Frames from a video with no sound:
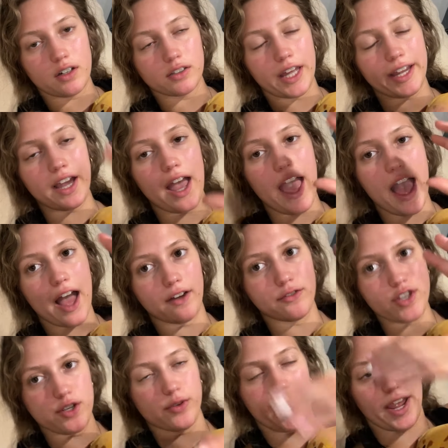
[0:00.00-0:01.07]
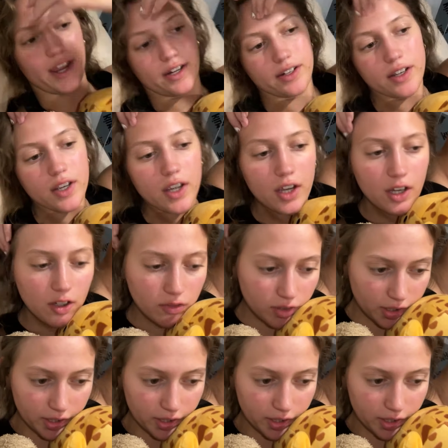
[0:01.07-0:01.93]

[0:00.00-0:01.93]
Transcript: like, heavy rain for